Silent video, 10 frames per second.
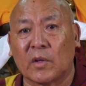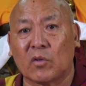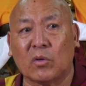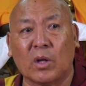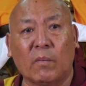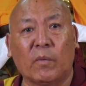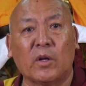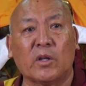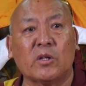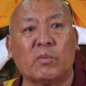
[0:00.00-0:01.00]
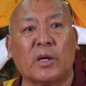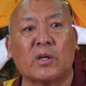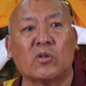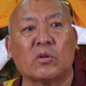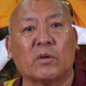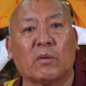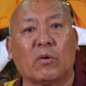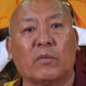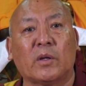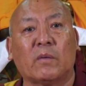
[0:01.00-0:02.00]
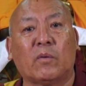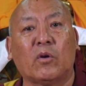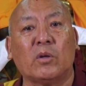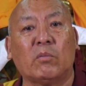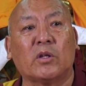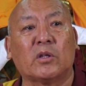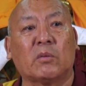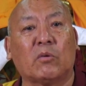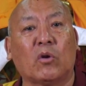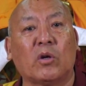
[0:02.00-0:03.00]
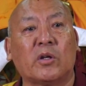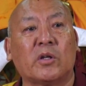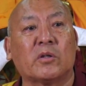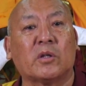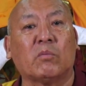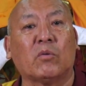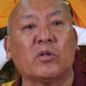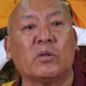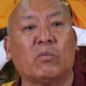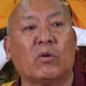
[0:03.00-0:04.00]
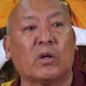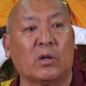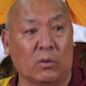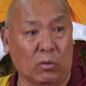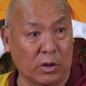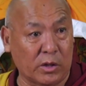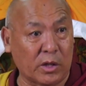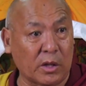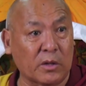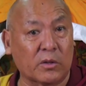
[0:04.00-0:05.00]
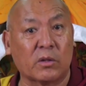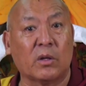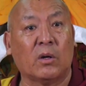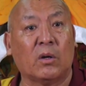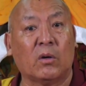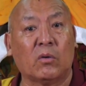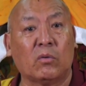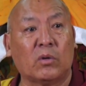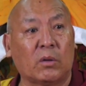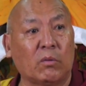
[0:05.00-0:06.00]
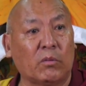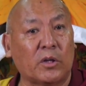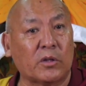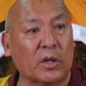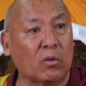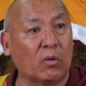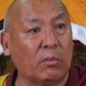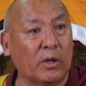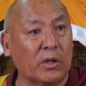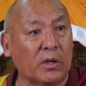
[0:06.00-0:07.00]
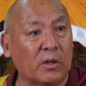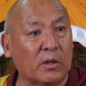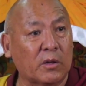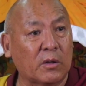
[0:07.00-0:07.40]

So therefore, in this practice of developing the four immeasurable qualities, the most important quality is to develop this equanimity.